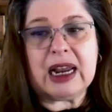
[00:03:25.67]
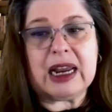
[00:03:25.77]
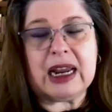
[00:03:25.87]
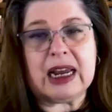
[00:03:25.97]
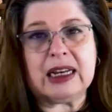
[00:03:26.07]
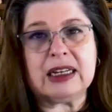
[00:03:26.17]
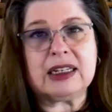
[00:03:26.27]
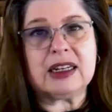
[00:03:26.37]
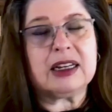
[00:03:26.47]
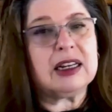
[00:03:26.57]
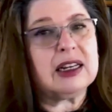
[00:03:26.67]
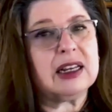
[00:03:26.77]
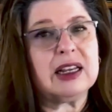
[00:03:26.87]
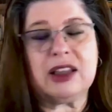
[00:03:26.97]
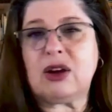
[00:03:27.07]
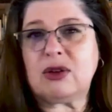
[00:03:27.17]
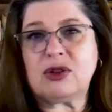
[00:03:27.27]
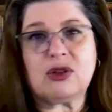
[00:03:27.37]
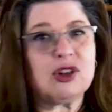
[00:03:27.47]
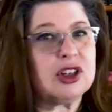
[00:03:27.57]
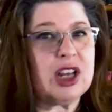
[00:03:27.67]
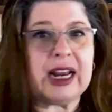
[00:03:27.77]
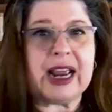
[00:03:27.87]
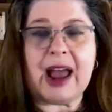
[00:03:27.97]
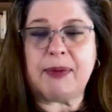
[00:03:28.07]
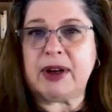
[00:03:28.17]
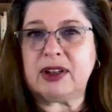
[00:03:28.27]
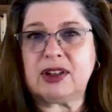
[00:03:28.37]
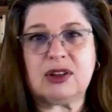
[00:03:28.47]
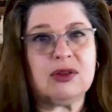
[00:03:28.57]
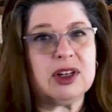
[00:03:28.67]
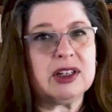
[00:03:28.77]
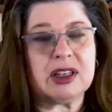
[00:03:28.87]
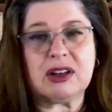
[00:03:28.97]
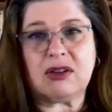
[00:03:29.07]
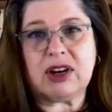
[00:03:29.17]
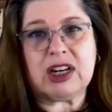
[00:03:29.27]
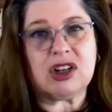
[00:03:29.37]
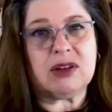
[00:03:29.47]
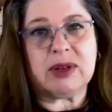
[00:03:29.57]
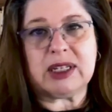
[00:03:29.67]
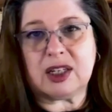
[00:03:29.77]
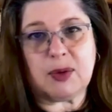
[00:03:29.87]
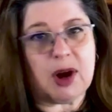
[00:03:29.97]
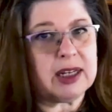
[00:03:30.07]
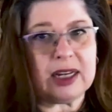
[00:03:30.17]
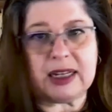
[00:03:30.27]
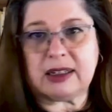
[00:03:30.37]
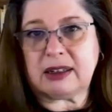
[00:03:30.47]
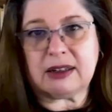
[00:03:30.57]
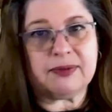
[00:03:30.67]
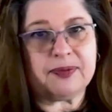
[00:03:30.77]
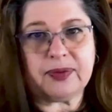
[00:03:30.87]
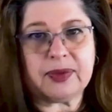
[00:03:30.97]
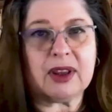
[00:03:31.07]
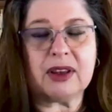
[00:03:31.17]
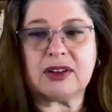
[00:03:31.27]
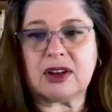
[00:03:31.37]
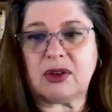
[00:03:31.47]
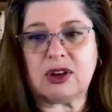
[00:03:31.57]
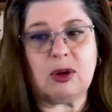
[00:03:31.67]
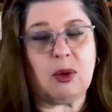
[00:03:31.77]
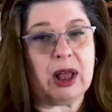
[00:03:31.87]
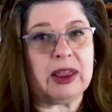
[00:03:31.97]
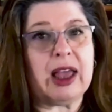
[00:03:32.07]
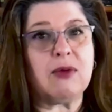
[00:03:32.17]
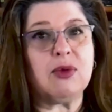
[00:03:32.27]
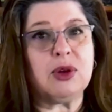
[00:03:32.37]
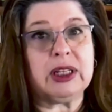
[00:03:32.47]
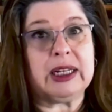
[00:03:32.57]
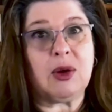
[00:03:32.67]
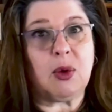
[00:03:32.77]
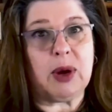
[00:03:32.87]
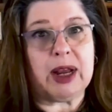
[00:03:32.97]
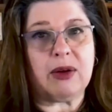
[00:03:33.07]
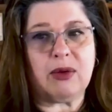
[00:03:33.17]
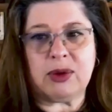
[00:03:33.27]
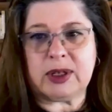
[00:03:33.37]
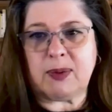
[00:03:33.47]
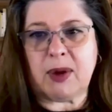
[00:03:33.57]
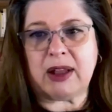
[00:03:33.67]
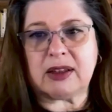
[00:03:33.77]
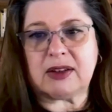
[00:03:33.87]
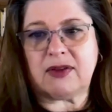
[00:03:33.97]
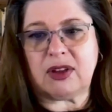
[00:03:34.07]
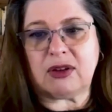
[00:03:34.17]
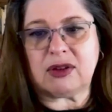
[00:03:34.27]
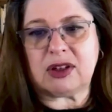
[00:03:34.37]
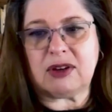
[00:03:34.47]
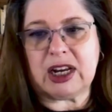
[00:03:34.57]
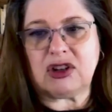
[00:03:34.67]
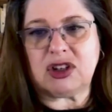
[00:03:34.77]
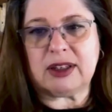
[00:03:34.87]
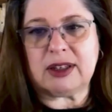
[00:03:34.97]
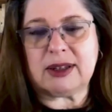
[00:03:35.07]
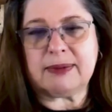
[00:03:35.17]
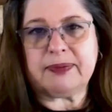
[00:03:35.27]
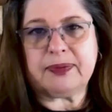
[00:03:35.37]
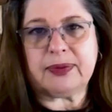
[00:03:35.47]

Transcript: And those are just going to happen as soon as the donation is processed. So you want that really quick response for those donations.